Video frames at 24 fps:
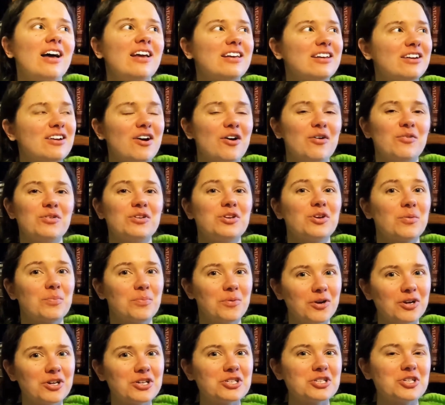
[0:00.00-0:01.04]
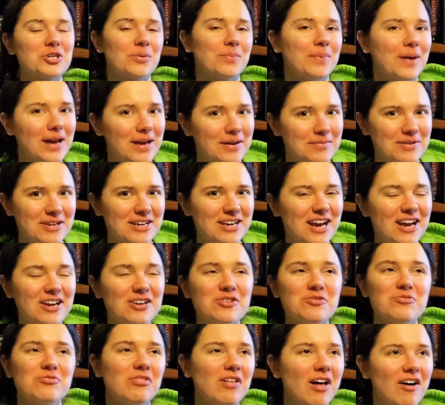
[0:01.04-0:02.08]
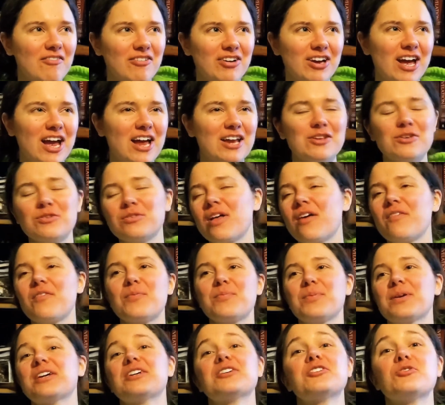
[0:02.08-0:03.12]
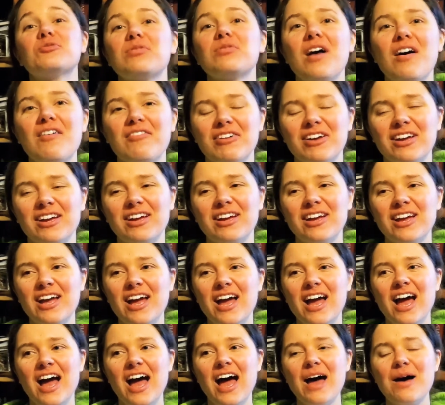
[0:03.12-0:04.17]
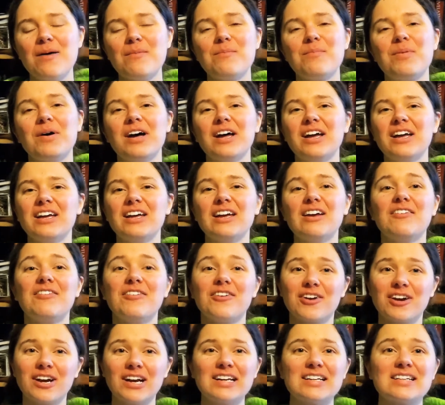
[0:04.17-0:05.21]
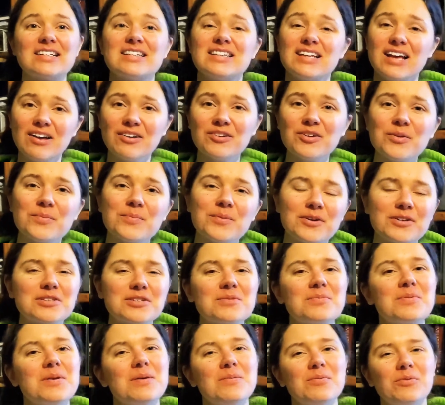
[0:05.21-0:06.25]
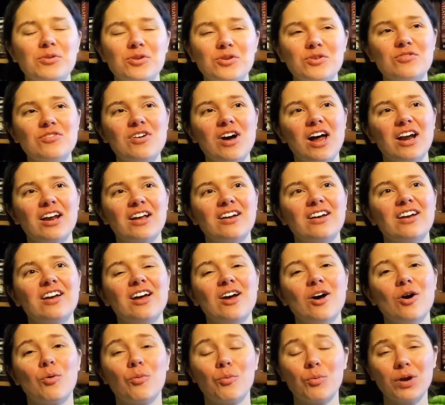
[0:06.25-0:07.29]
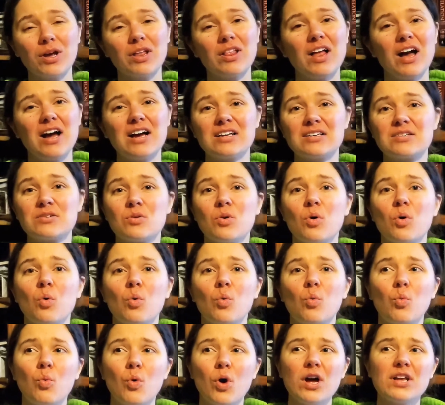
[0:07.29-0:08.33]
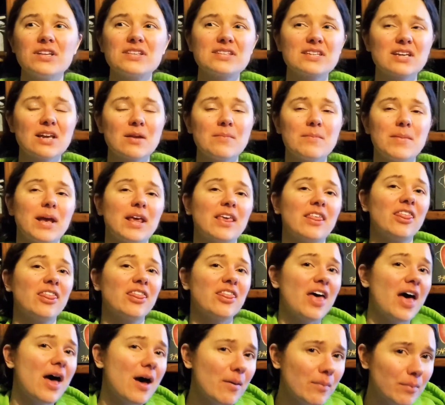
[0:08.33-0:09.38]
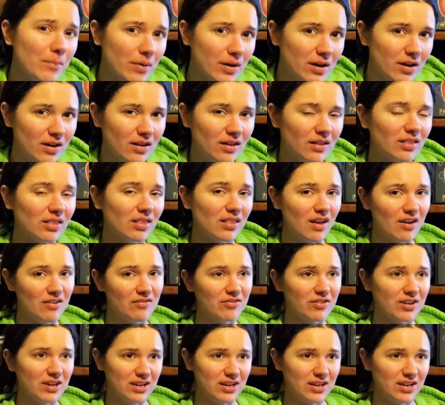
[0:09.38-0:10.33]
you know, your book is your baby and you love it and you love it because you love it. But if you're going to sell your book to people, you've got to realize what's going to make them love